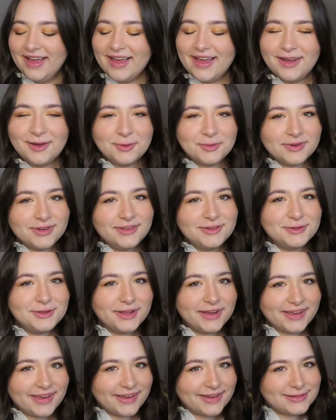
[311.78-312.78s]
Elle, were you
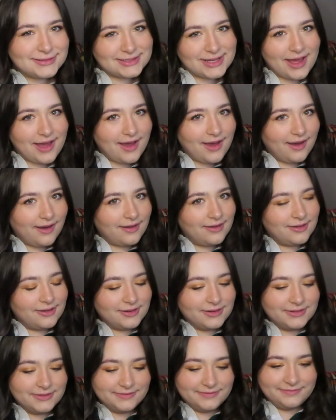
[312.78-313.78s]
looking at
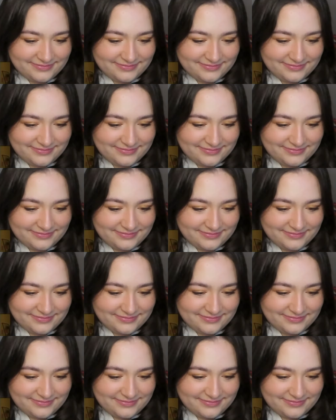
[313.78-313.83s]
Elle?